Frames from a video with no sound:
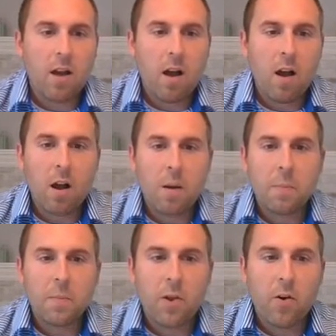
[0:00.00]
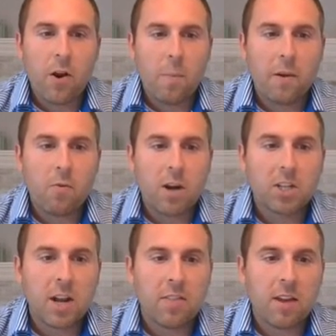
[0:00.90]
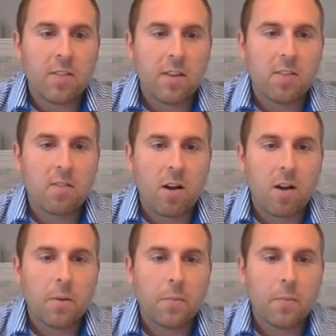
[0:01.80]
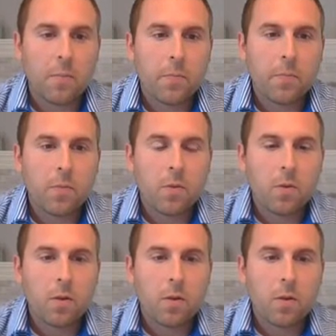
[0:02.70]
Europe and Russia, I think of this song. World